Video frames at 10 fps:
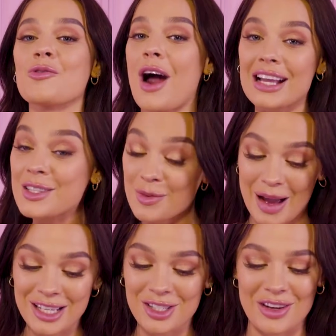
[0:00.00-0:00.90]
right up
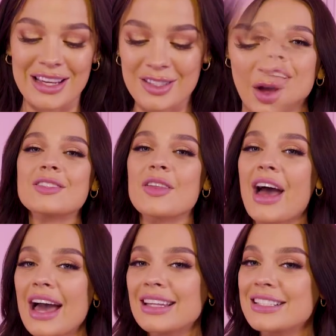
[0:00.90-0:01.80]
my streets. So the
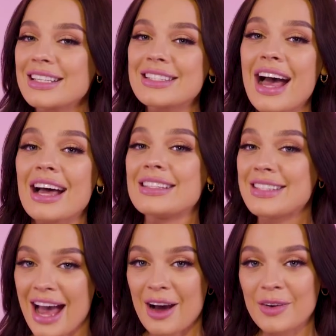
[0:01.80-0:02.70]
eyelashes are
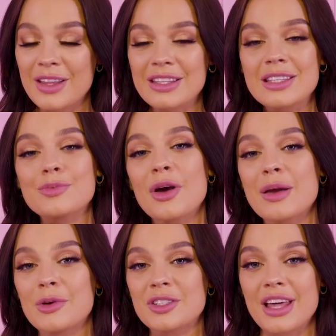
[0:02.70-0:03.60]
down. This is pretty
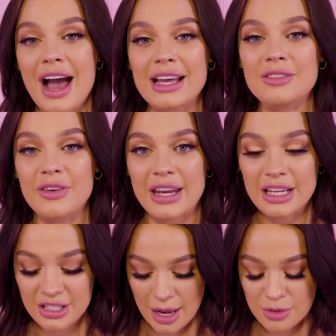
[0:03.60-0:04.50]
much the eyes
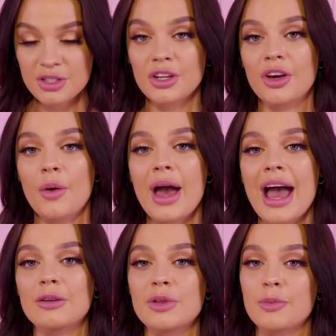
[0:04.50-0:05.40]
finished. I'm just going to go
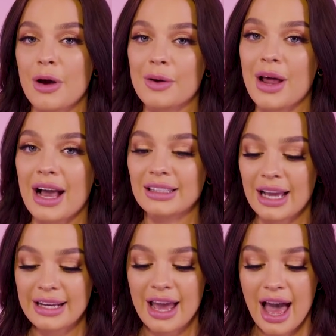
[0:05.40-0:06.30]
ahead with a brown
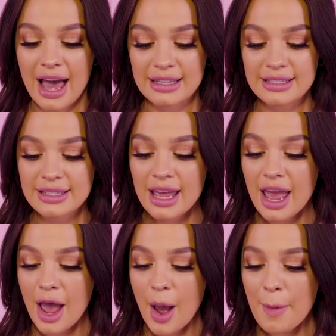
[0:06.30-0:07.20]
eyeliner and
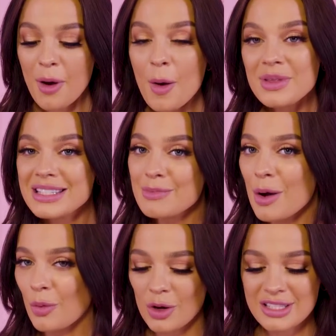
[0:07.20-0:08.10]
pop this in my
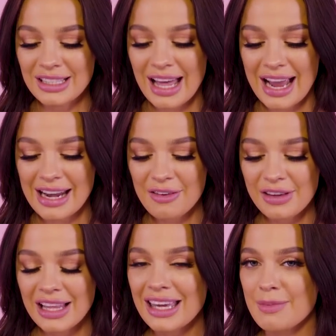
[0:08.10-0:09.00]
waterline. I
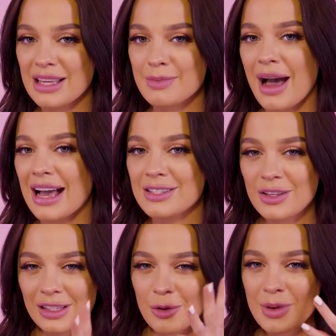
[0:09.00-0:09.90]
feel like it makes my eyes look
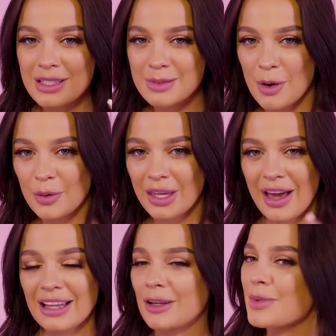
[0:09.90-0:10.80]
a little bit smokier,
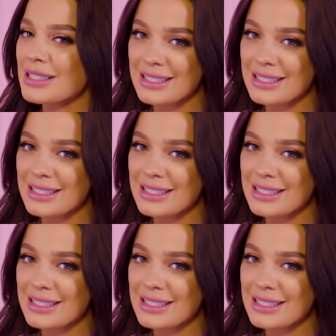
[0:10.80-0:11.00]
a little bit